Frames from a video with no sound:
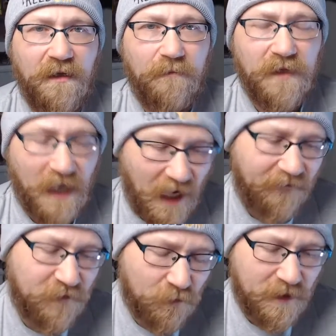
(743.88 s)
But you
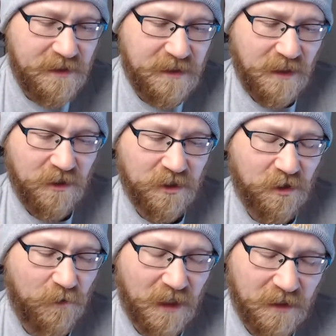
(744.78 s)
have to raise the
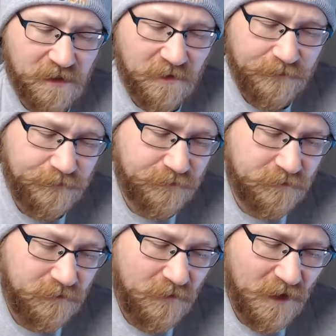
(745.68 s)
issue because
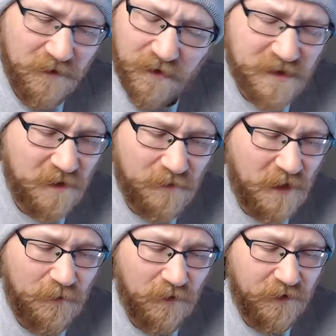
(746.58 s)
look, some
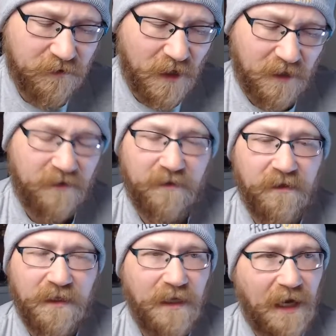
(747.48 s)
people you're not going to
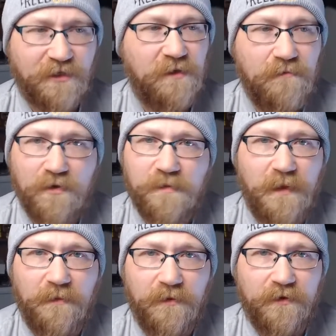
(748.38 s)
actually most
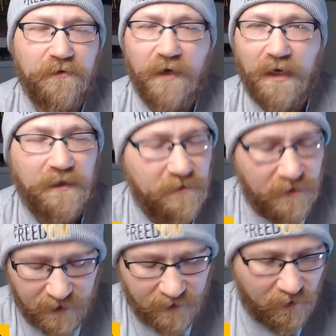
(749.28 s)
people you're not going to
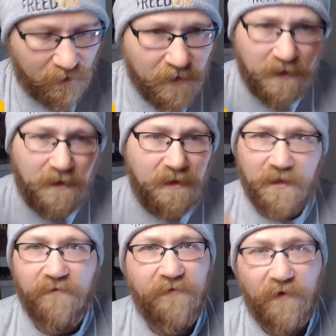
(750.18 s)
like,
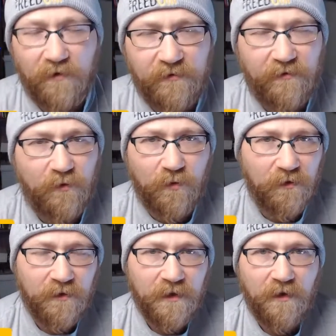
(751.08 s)
convert
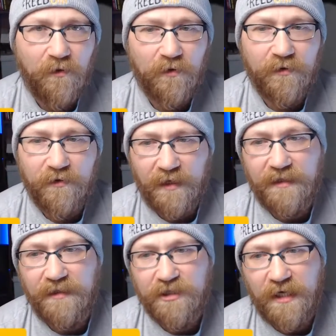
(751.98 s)
or you're not
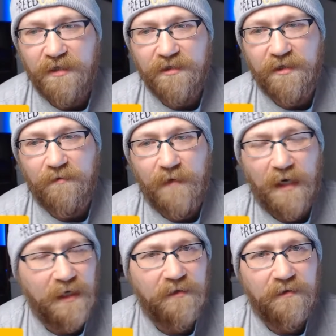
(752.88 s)
going to change their
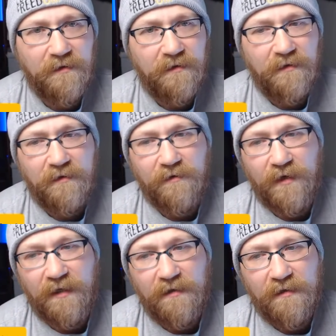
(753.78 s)
mind,
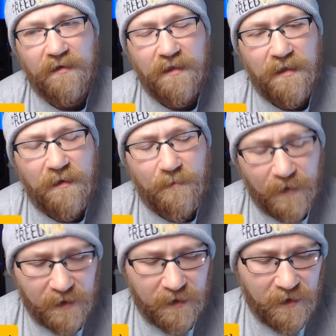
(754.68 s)
okay?
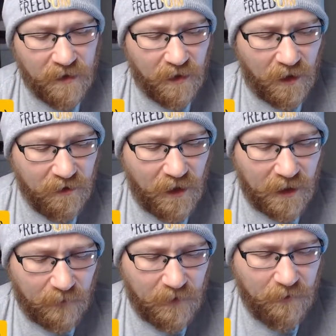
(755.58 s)
But a
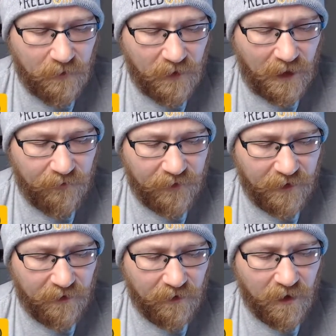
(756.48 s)
lot of people out
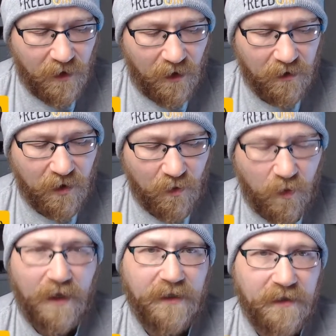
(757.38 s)
there are
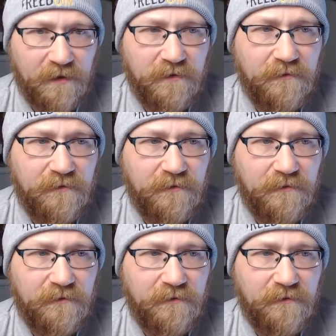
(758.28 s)
quiet.